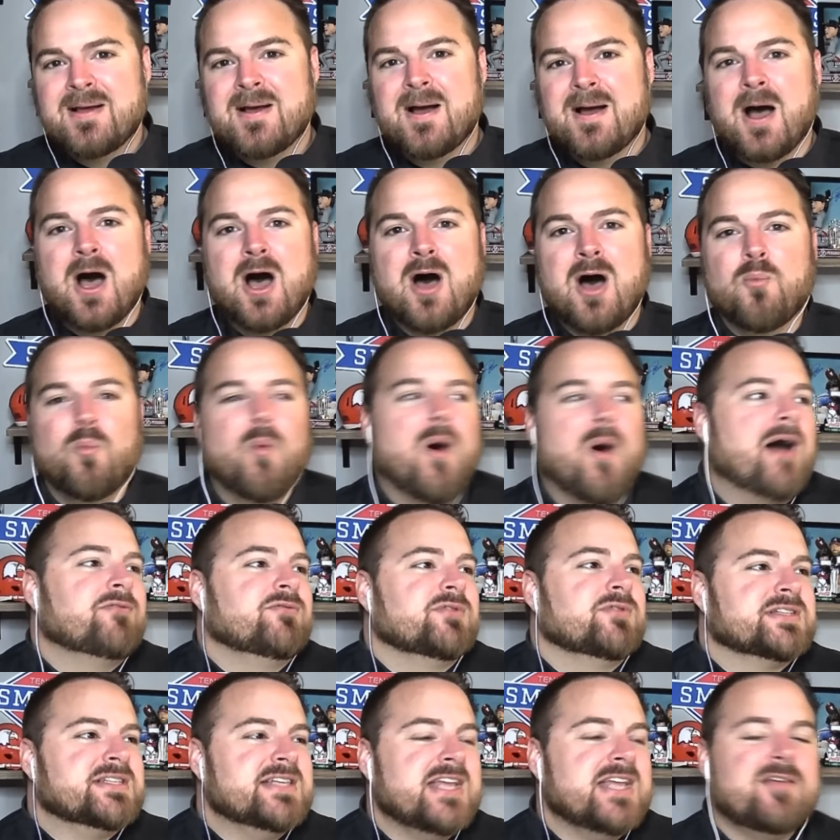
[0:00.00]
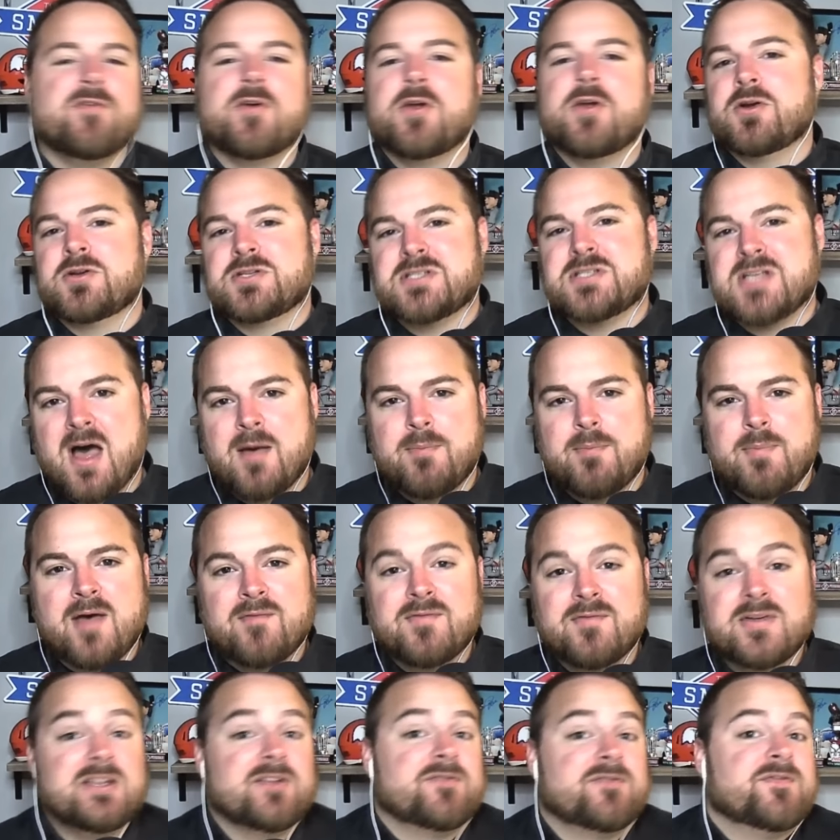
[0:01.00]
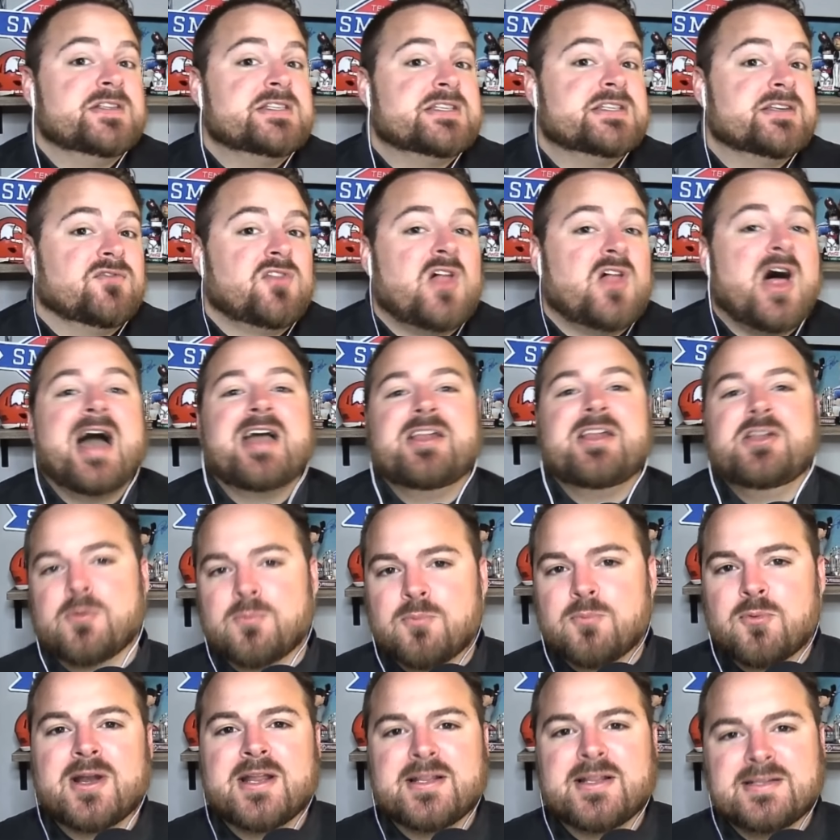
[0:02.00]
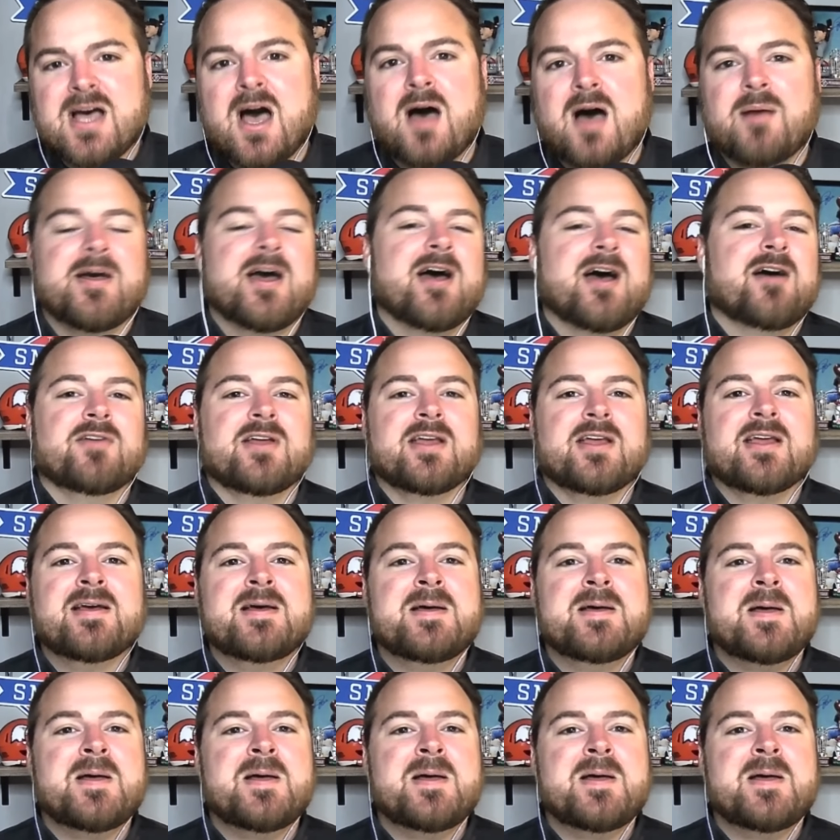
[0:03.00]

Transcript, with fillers: Um, wide receiver, you're top heavy. Defensive line, you're pretty top heavy.